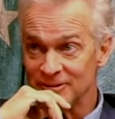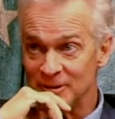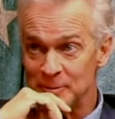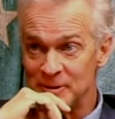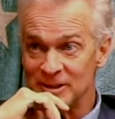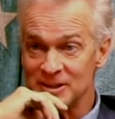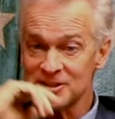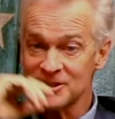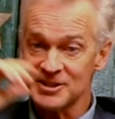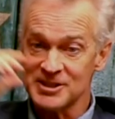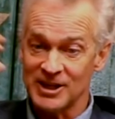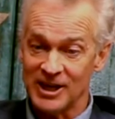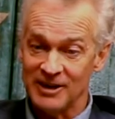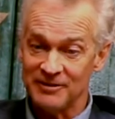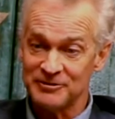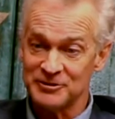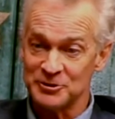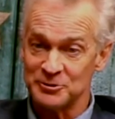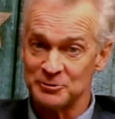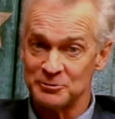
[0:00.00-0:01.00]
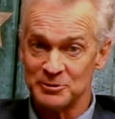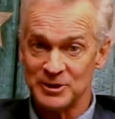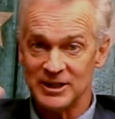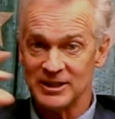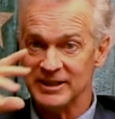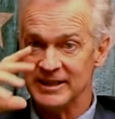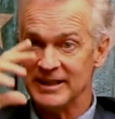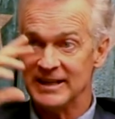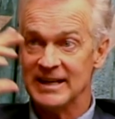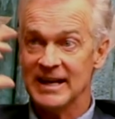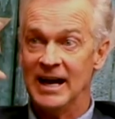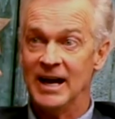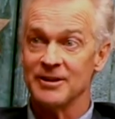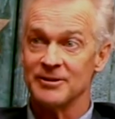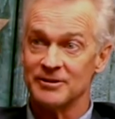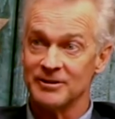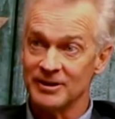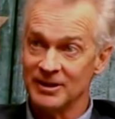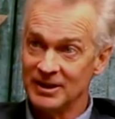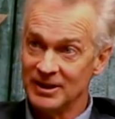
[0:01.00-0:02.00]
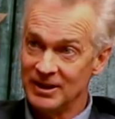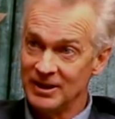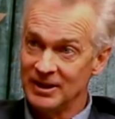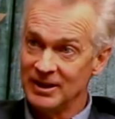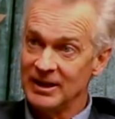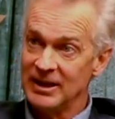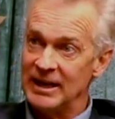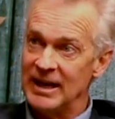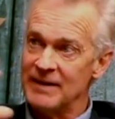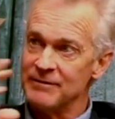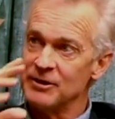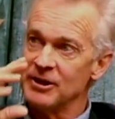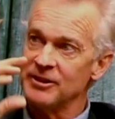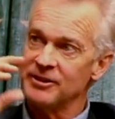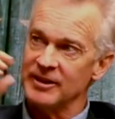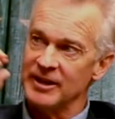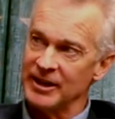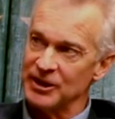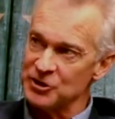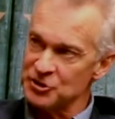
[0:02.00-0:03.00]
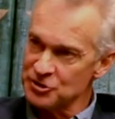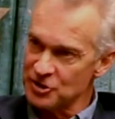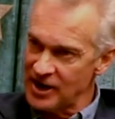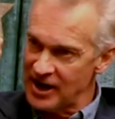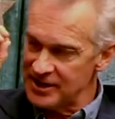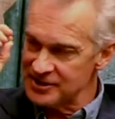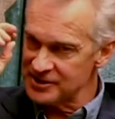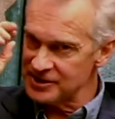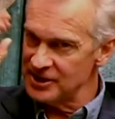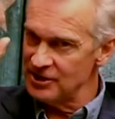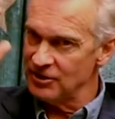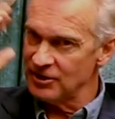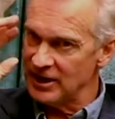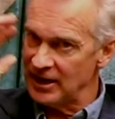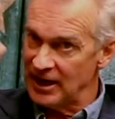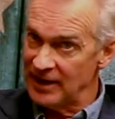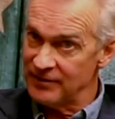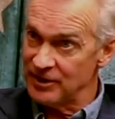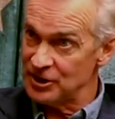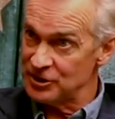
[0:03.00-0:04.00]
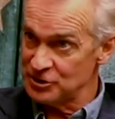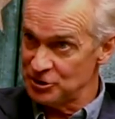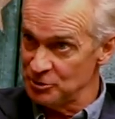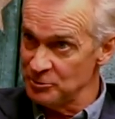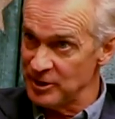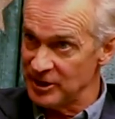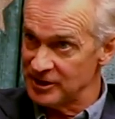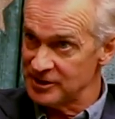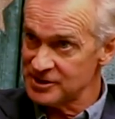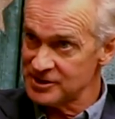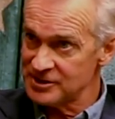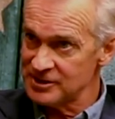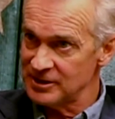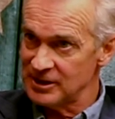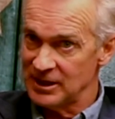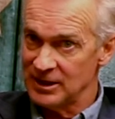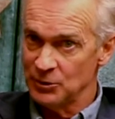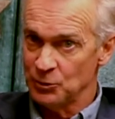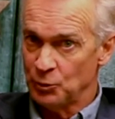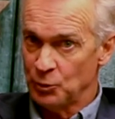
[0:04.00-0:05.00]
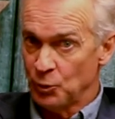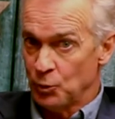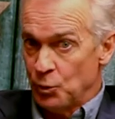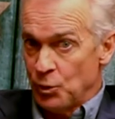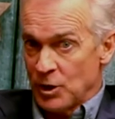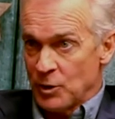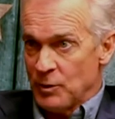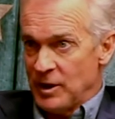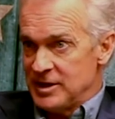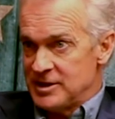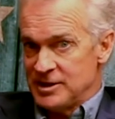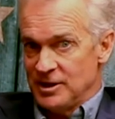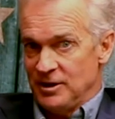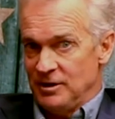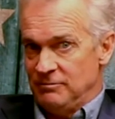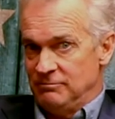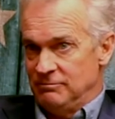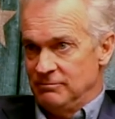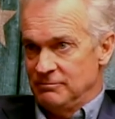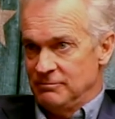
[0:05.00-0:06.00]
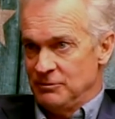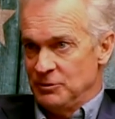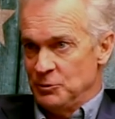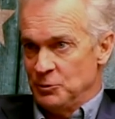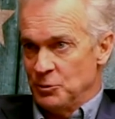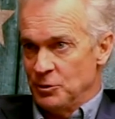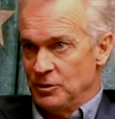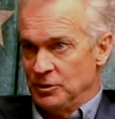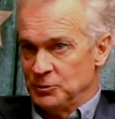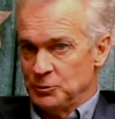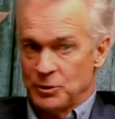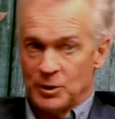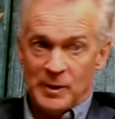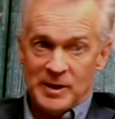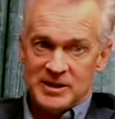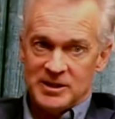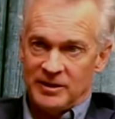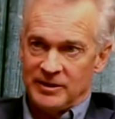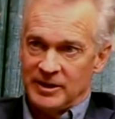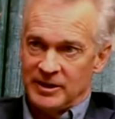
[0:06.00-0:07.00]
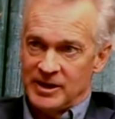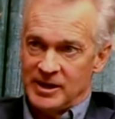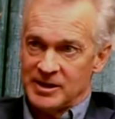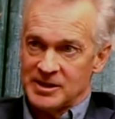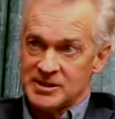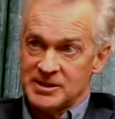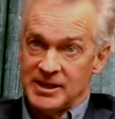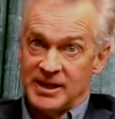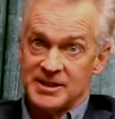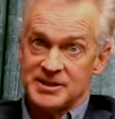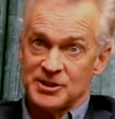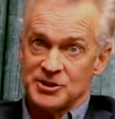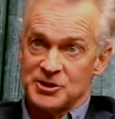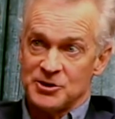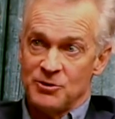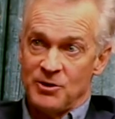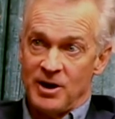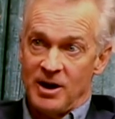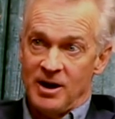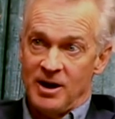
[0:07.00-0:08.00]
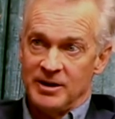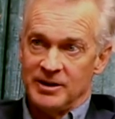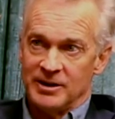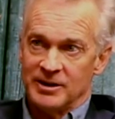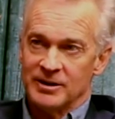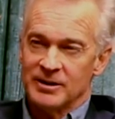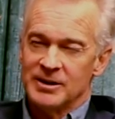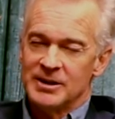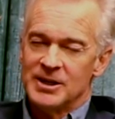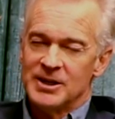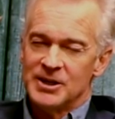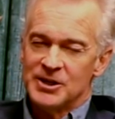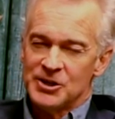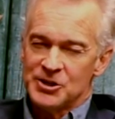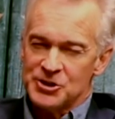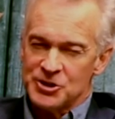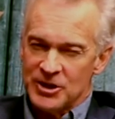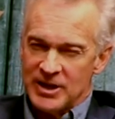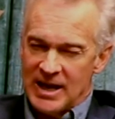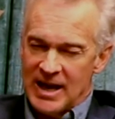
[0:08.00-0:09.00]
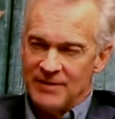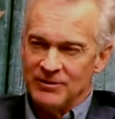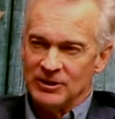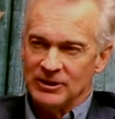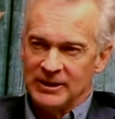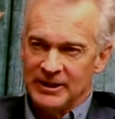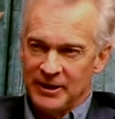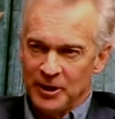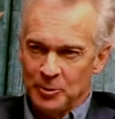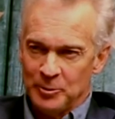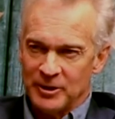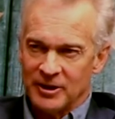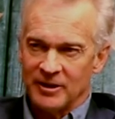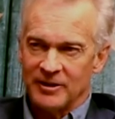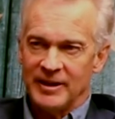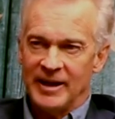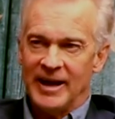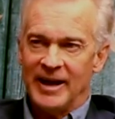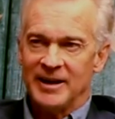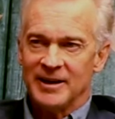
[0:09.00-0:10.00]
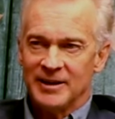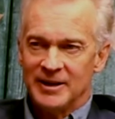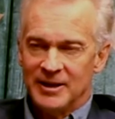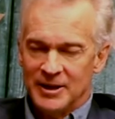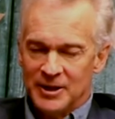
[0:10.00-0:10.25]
I mean, it's tough to really gather everything and try and say, okay, I've got two minutes. What do I tell the world? What do I tell the United States that's going on here? So you have a little bit of that.